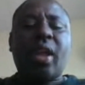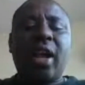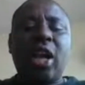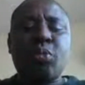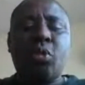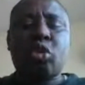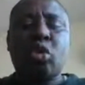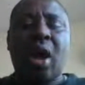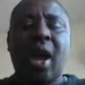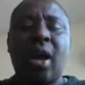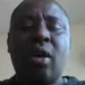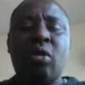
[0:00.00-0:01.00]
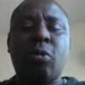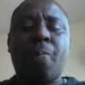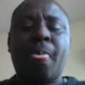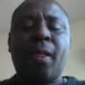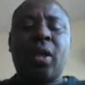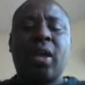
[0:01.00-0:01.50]
I spoke to
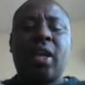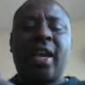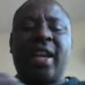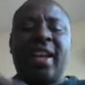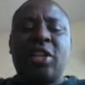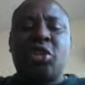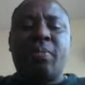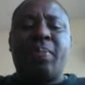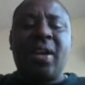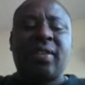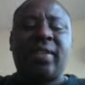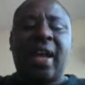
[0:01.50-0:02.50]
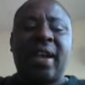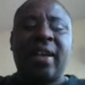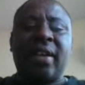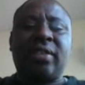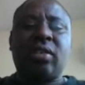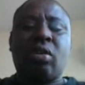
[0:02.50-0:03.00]
how energy-based
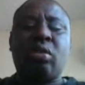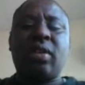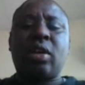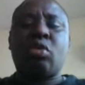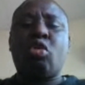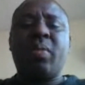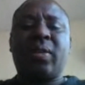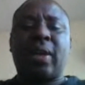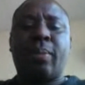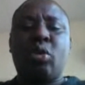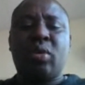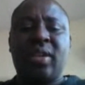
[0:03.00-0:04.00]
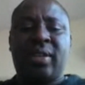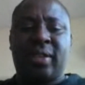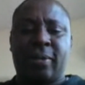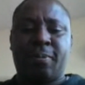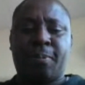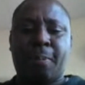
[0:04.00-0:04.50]
diet undergo
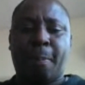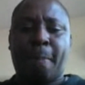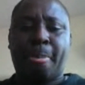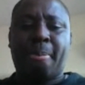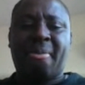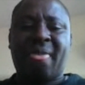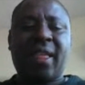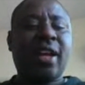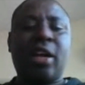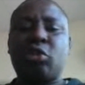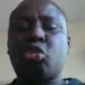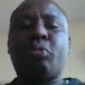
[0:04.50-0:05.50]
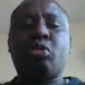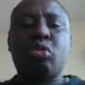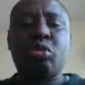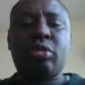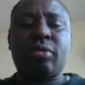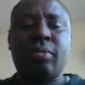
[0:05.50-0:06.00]
metabolism and to
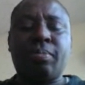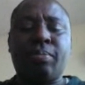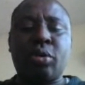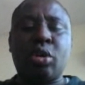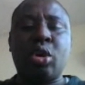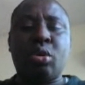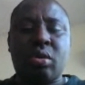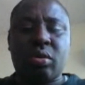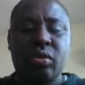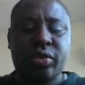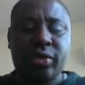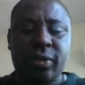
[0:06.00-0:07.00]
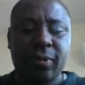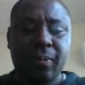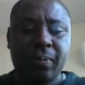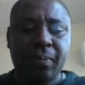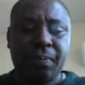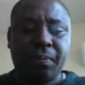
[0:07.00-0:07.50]
produce glucose.
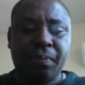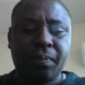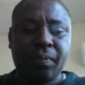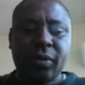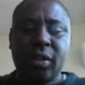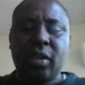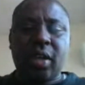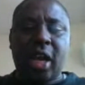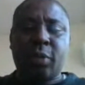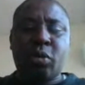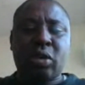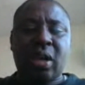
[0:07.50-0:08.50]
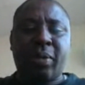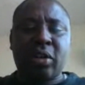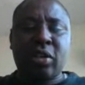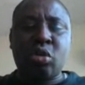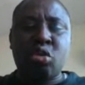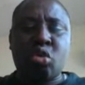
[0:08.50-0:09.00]
I spoke
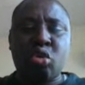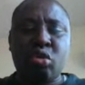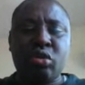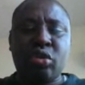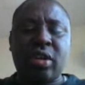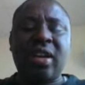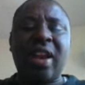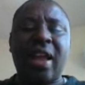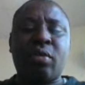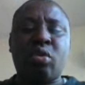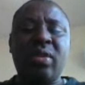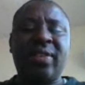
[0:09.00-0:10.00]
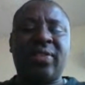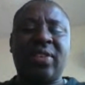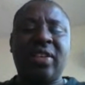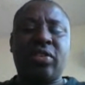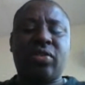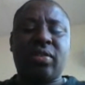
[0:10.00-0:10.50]
about
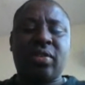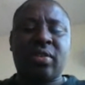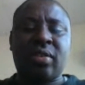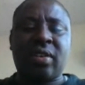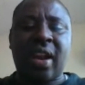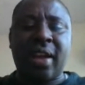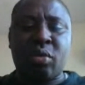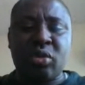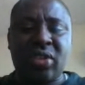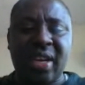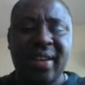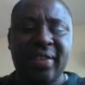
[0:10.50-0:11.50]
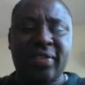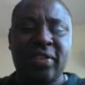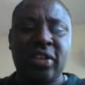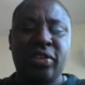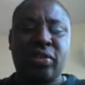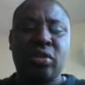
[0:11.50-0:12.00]
glycolysis,
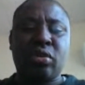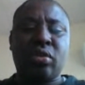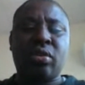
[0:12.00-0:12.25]
glycogenolysis,